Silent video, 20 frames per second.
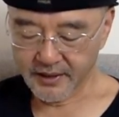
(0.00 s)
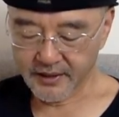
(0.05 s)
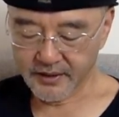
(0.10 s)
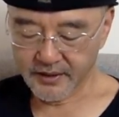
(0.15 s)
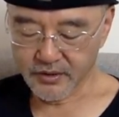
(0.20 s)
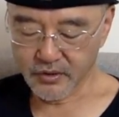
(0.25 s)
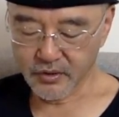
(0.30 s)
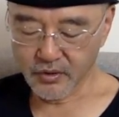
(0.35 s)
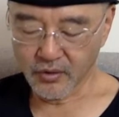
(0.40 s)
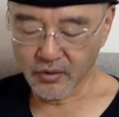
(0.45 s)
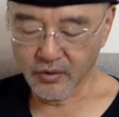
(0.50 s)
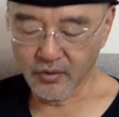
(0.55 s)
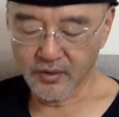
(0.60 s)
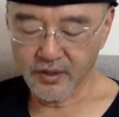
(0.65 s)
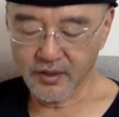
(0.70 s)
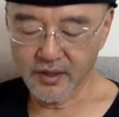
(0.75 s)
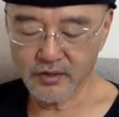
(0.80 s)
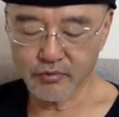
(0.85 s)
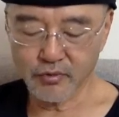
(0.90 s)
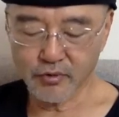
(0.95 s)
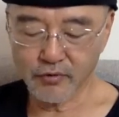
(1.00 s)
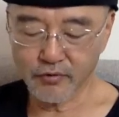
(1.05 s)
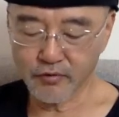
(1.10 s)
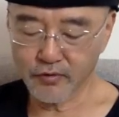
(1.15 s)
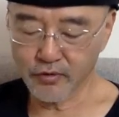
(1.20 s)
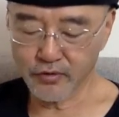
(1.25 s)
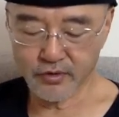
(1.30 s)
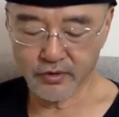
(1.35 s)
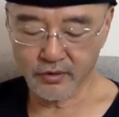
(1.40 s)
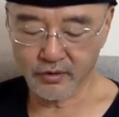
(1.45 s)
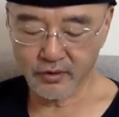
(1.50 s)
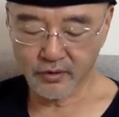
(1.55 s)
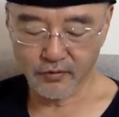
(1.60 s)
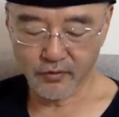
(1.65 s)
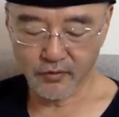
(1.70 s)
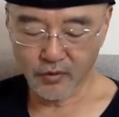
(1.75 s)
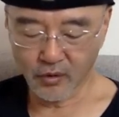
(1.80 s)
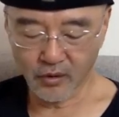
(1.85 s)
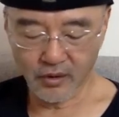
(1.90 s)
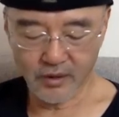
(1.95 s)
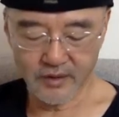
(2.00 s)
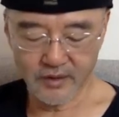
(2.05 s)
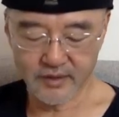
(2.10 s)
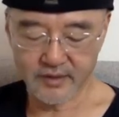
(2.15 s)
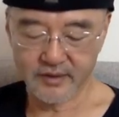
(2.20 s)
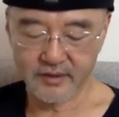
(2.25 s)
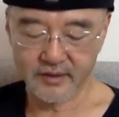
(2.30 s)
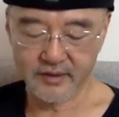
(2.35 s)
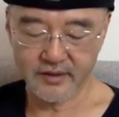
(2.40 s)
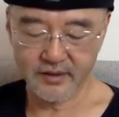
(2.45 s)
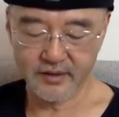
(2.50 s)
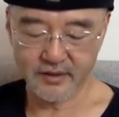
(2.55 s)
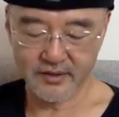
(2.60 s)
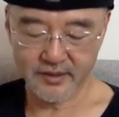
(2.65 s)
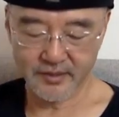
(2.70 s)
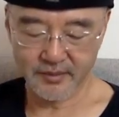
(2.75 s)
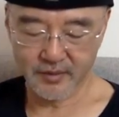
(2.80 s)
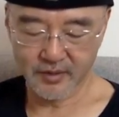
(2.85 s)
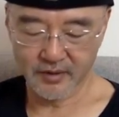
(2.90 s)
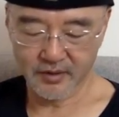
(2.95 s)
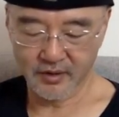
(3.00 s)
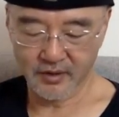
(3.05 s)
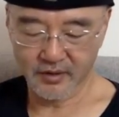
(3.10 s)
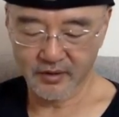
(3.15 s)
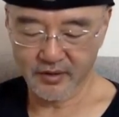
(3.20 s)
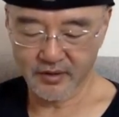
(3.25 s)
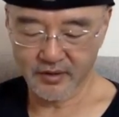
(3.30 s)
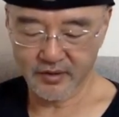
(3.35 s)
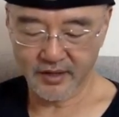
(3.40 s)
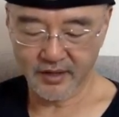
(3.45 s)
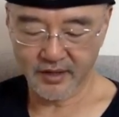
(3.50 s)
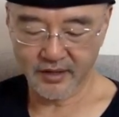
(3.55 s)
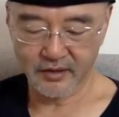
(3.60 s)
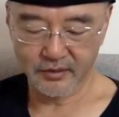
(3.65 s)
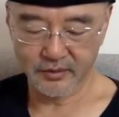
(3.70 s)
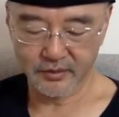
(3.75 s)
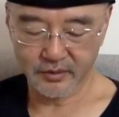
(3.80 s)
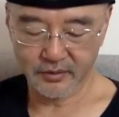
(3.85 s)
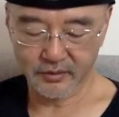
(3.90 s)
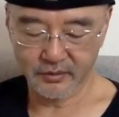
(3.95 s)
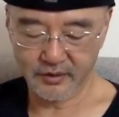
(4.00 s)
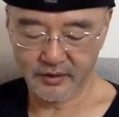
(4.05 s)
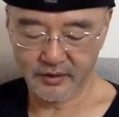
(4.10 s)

So his refusal, of course, is understandable.